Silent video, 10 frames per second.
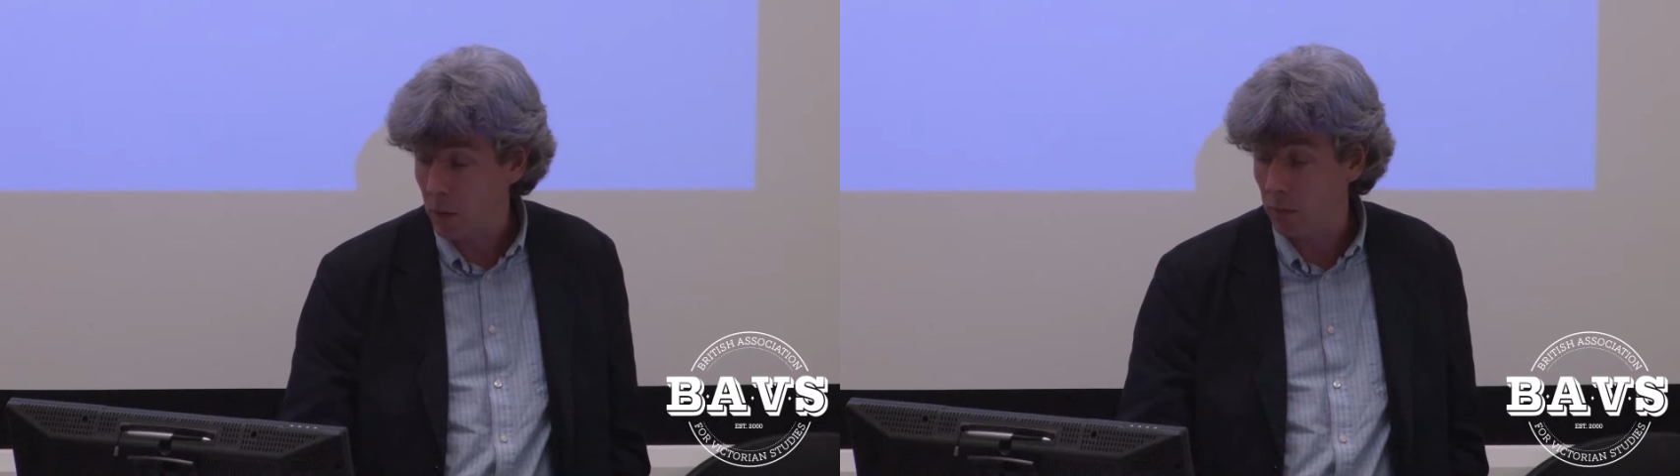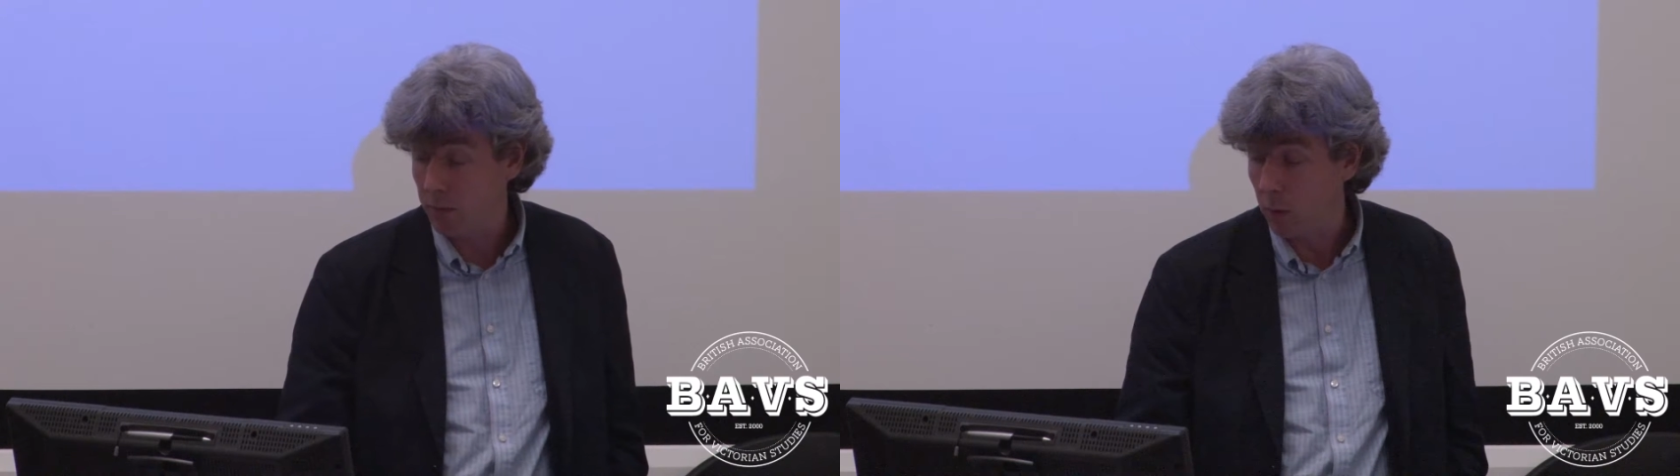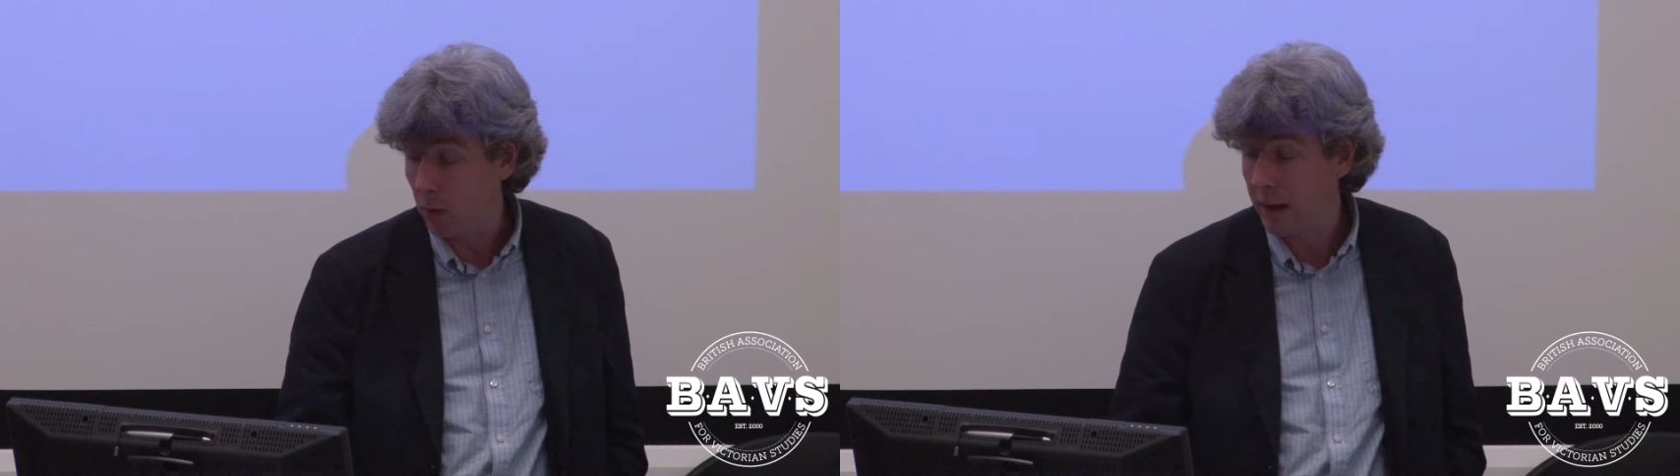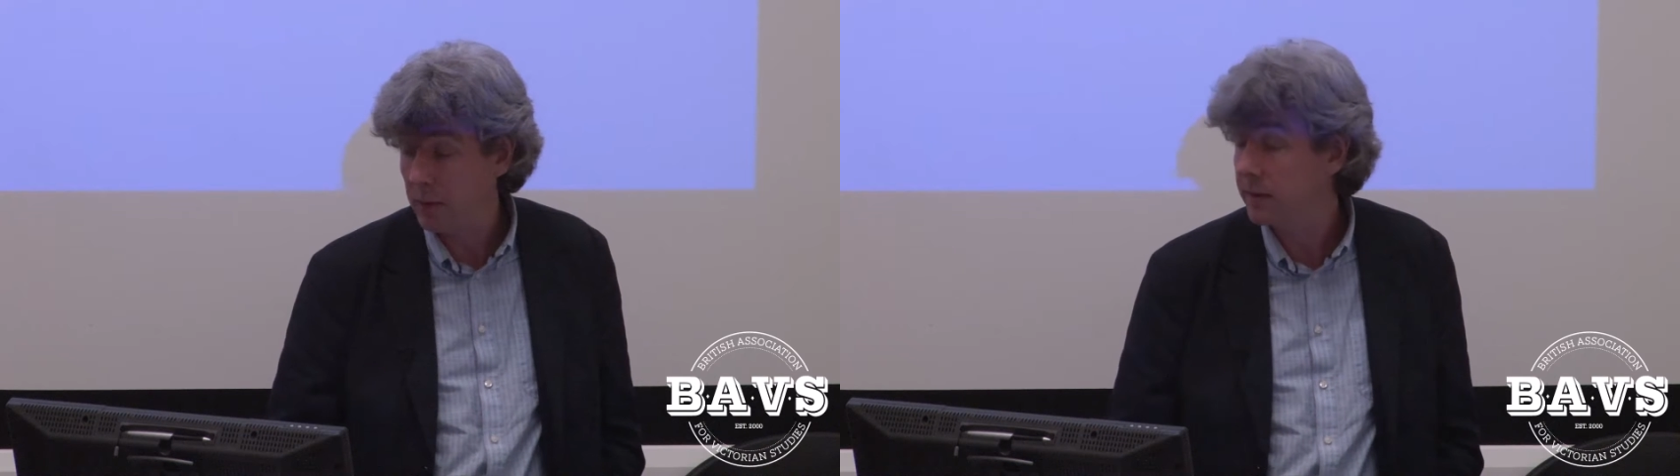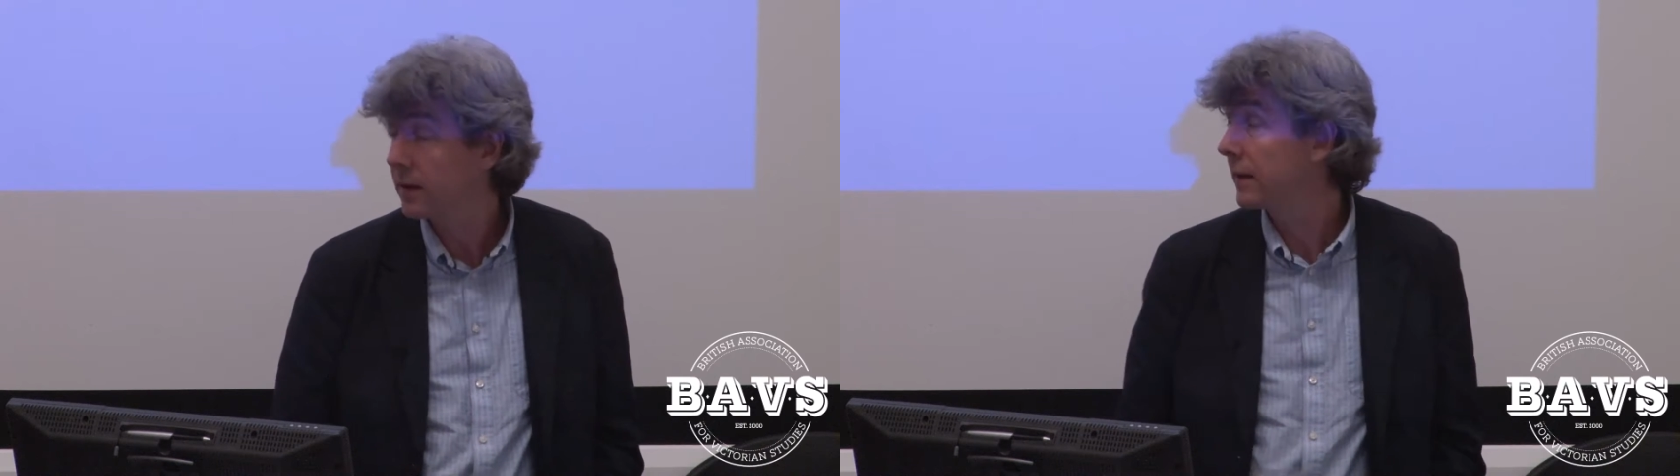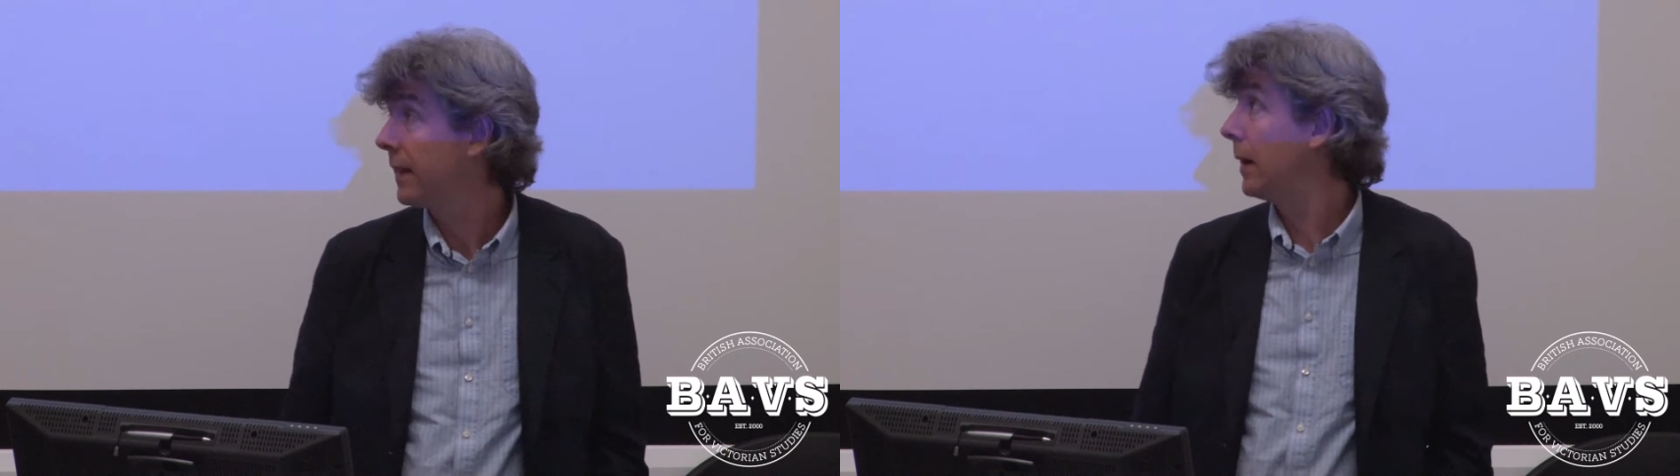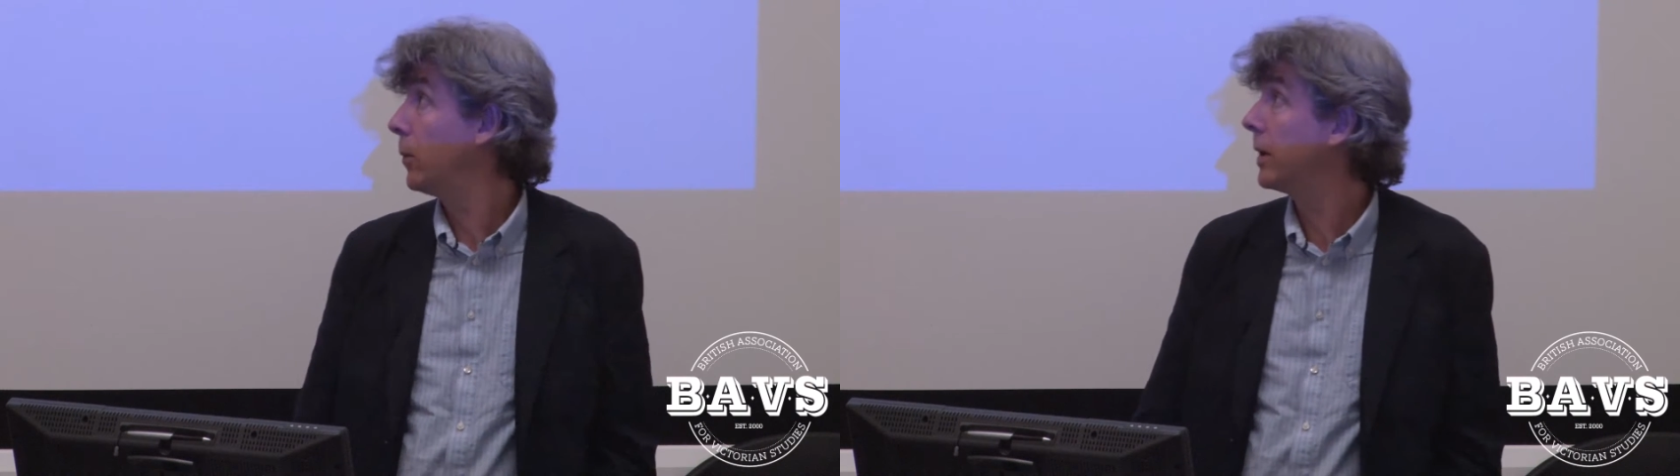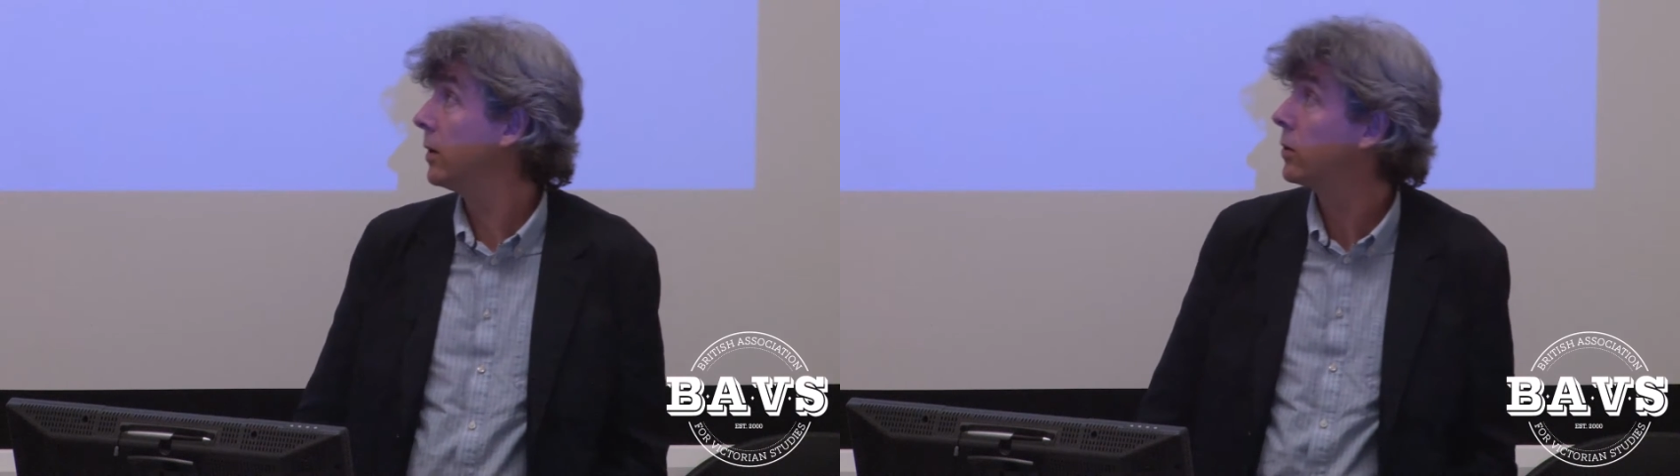all fall outside that
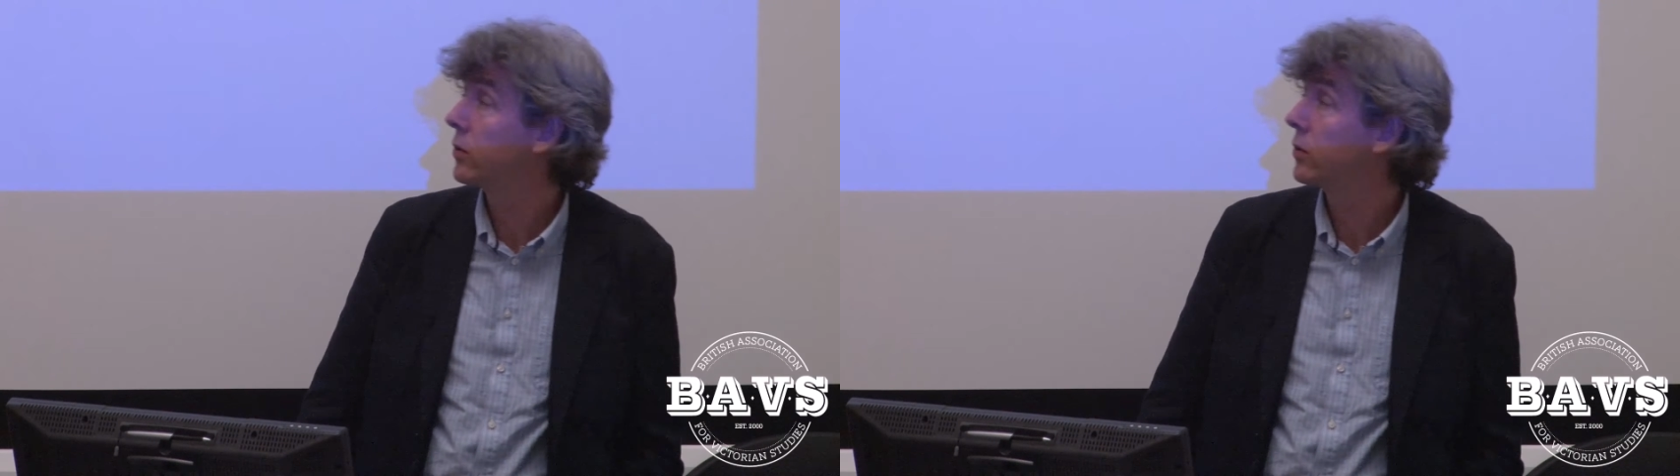window,